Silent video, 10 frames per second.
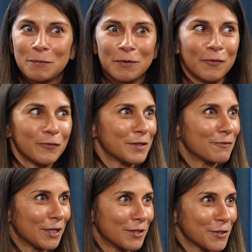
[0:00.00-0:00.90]
people aren't
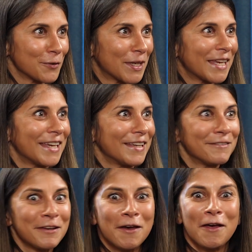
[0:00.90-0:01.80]
feeling so
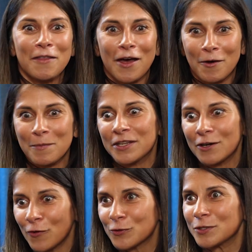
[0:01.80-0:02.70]
keen, and then
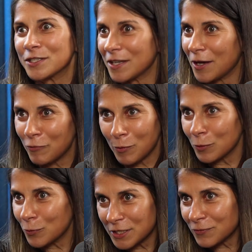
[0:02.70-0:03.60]
afterwards everyone
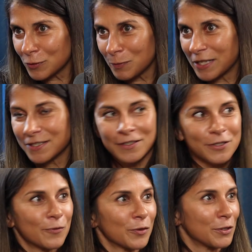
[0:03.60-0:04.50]
always feels better
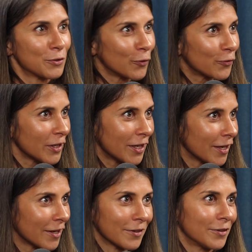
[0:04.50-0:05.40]
because you've got the endorphin
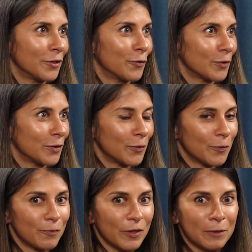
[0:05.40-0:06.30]
kick and
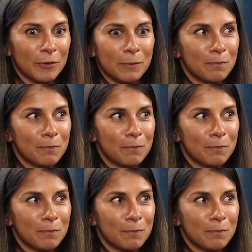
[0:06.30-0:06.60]
you're feeling really